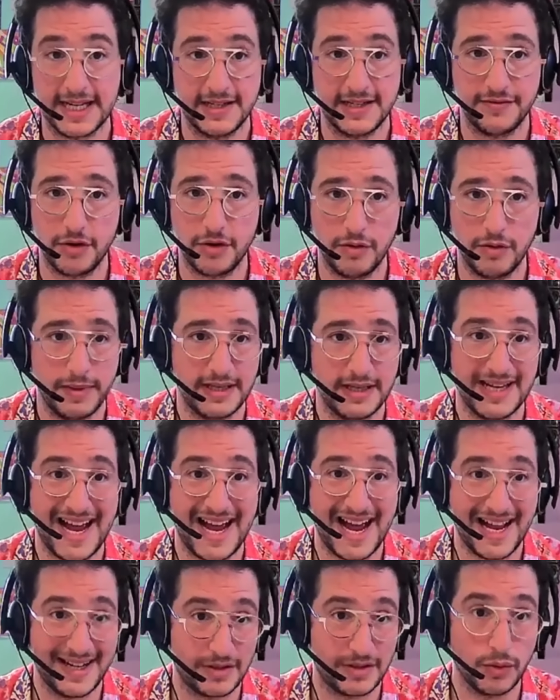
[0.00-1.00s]
negative
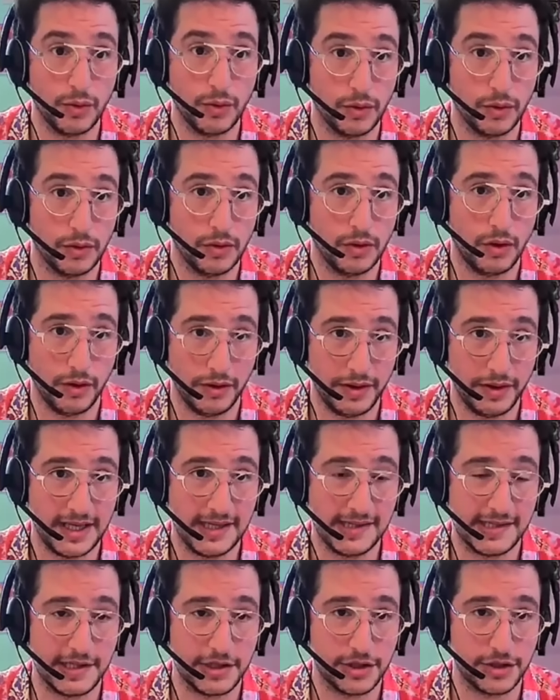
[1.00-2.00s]
comment at all
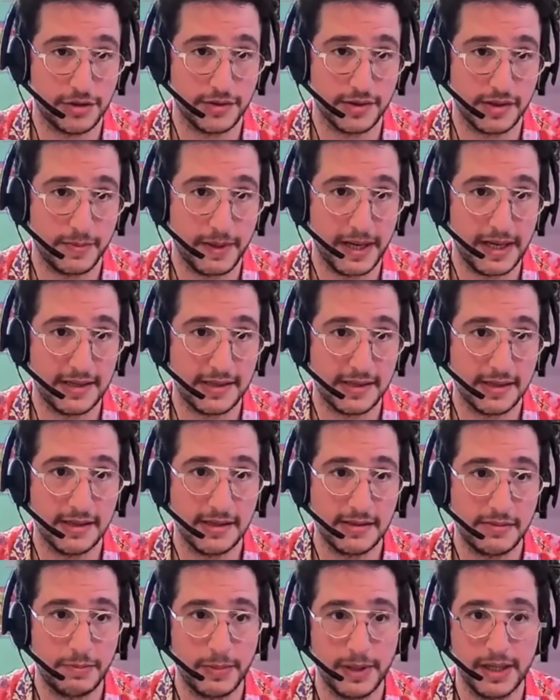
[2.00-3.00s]
on these digital
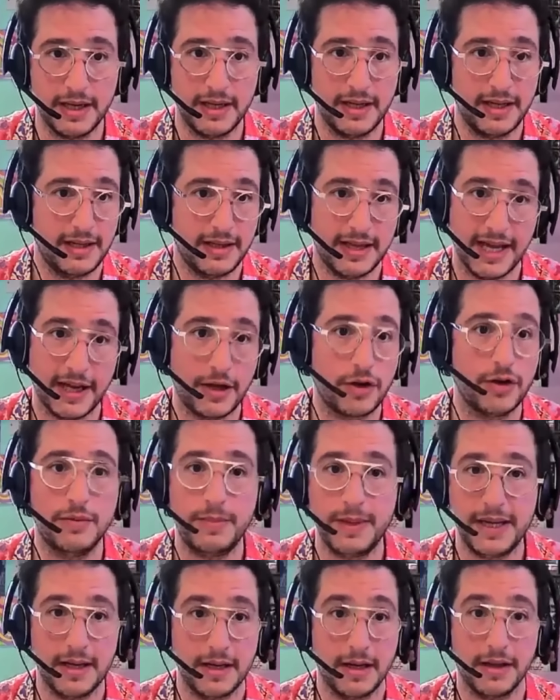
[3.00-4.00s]
spaces. But
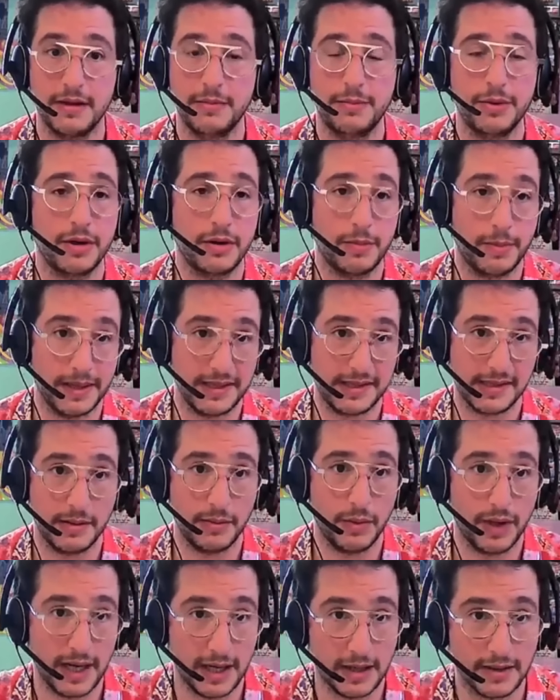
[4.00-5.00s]
there could be another book
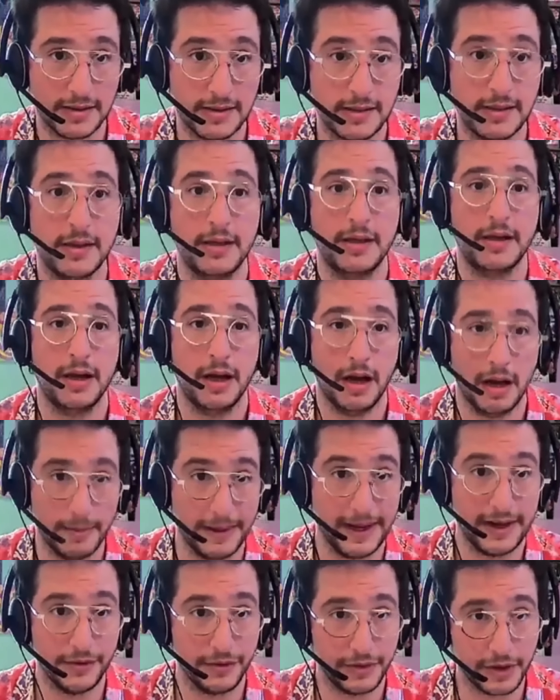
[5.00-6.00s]
by someone else
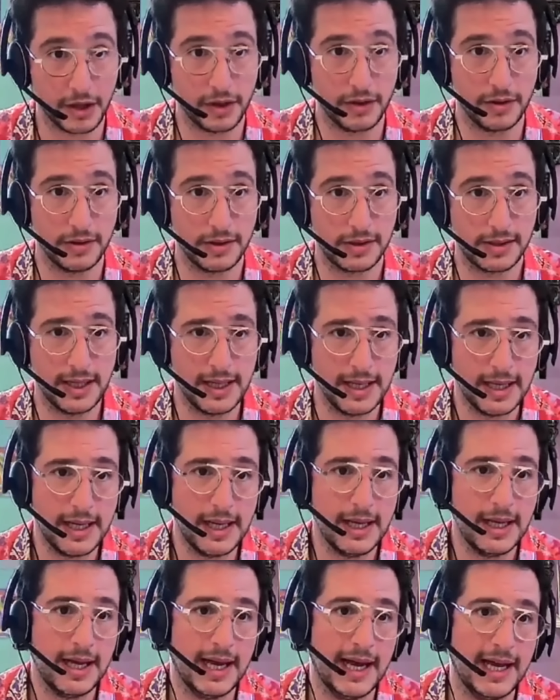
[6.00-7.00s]
about those.